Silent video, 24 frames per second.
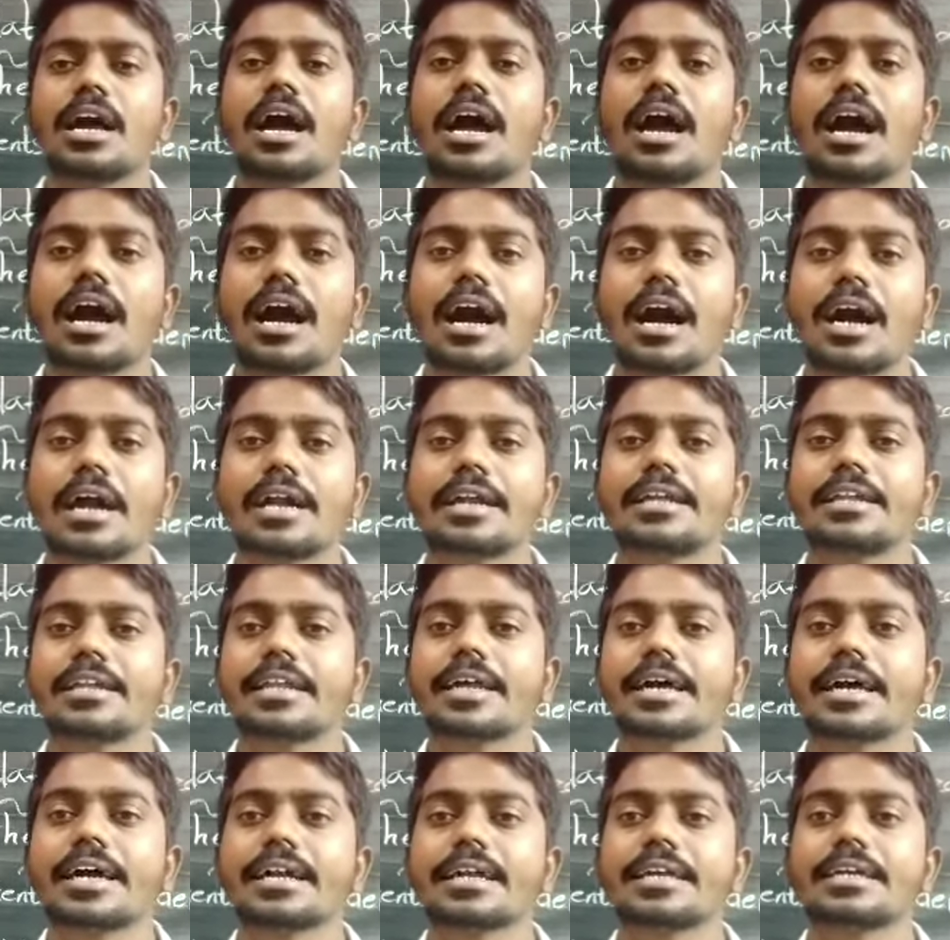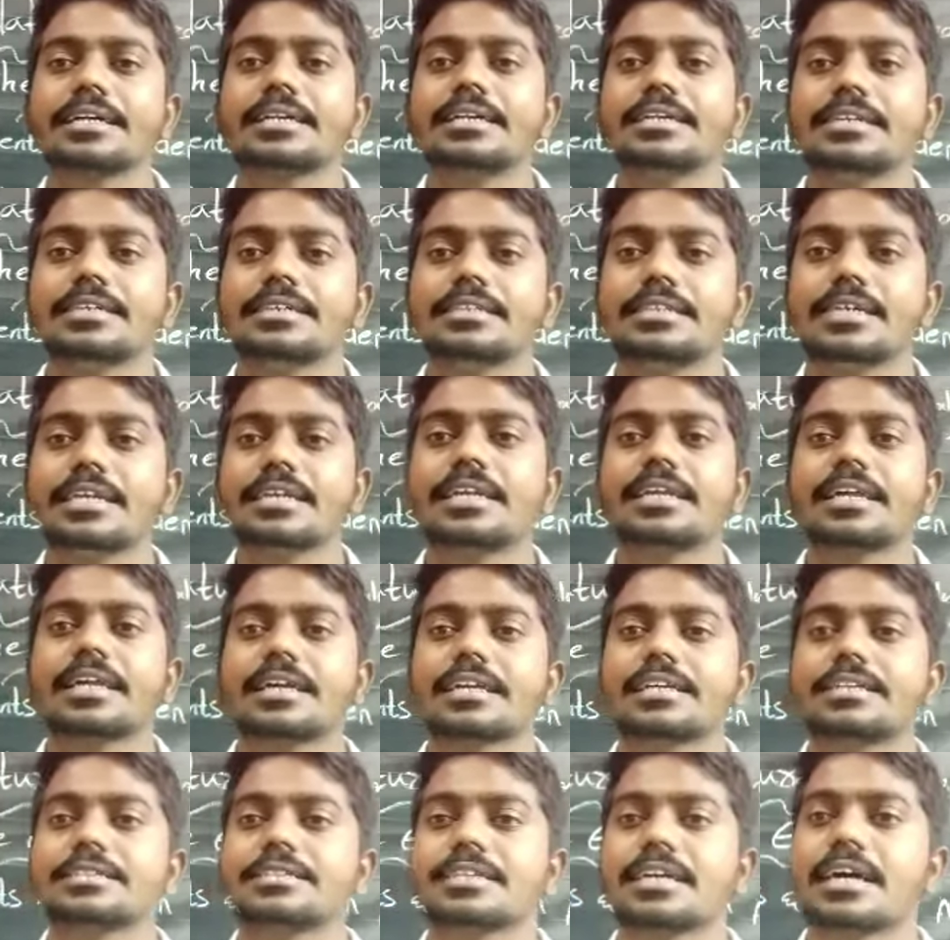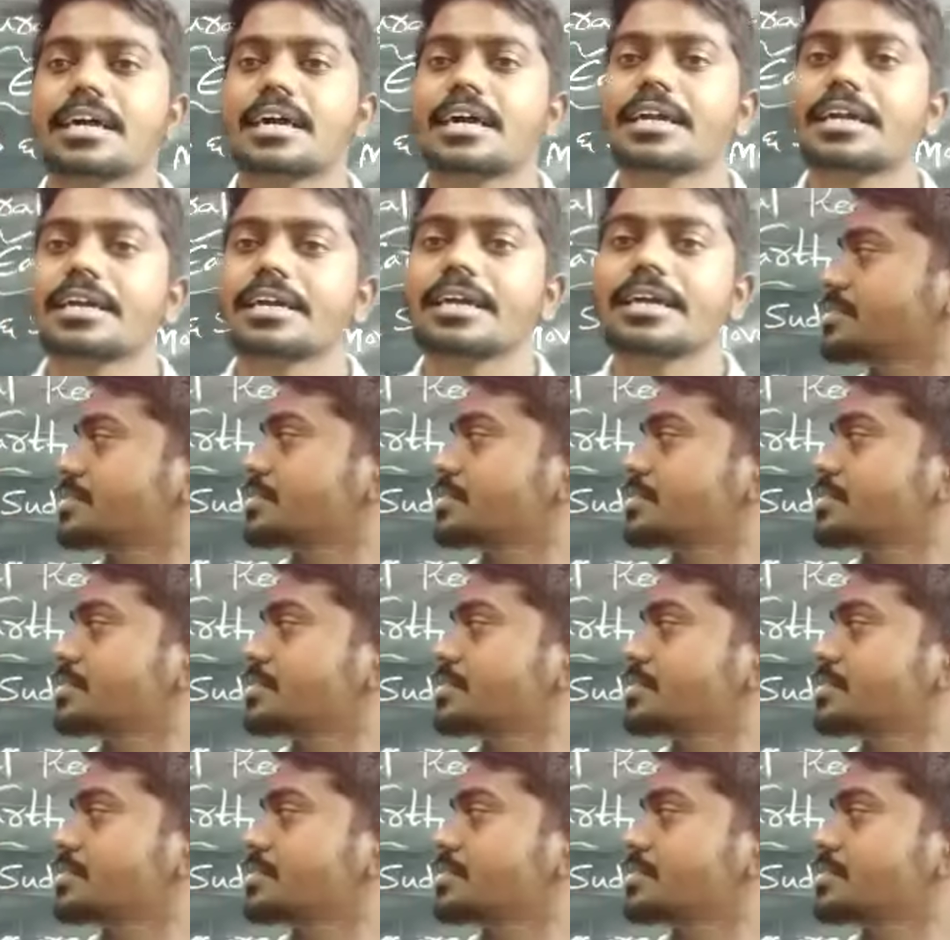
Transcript: hard rock. That rock is called